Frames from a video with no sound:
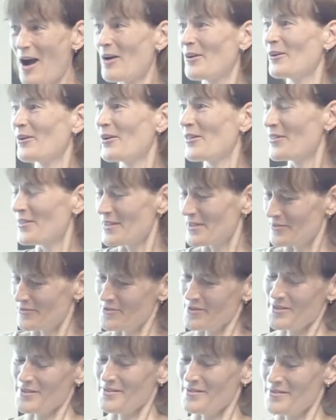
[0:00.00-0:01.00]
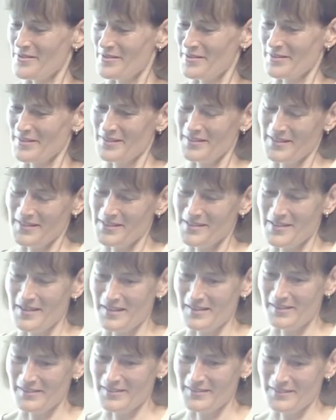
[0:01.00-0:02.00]
how all this works out in
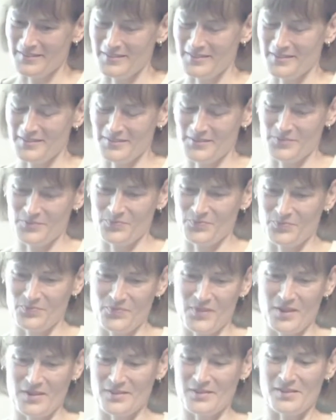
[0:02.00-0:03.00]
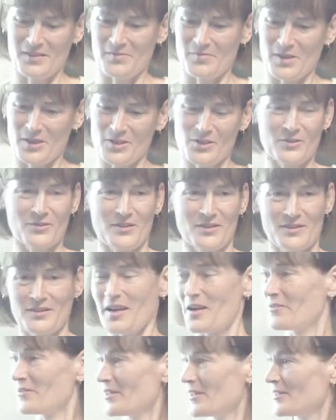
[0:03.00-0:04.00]
detail, and there's still much to
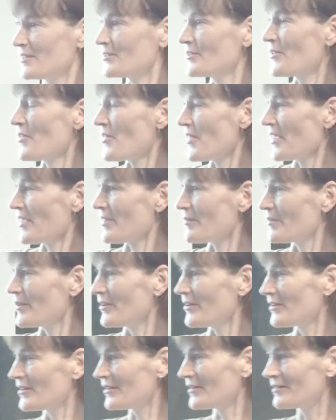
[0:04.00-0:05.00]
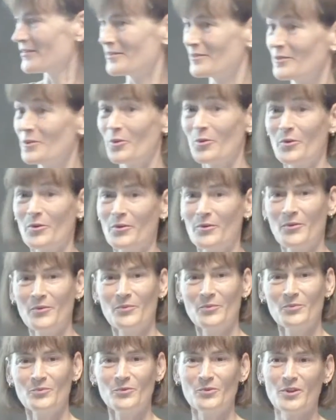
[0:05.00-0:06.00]
discover and think about.
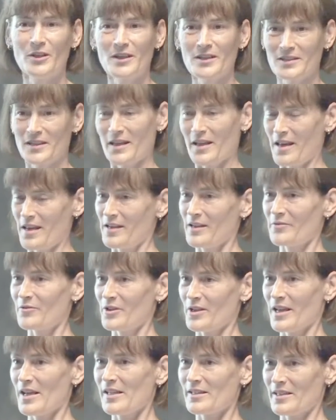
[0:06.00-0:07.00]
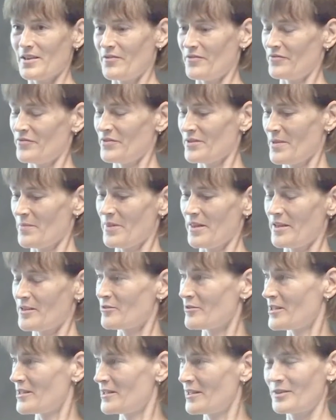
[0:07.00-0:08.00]
Well, does anyone else have something
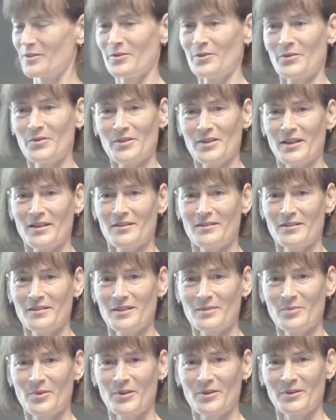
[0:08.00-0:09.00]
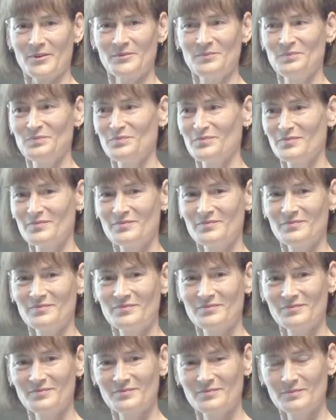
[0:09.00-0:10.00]
interesting to say? Another question, yeah.
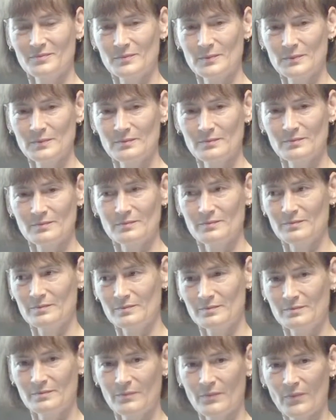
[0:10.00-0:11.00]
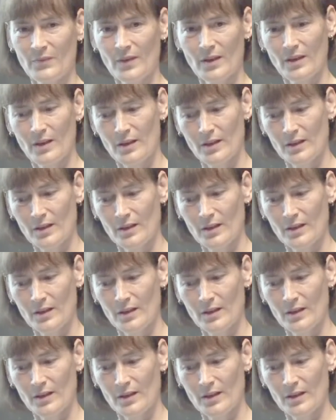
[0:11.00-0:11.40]
And then here, and then there.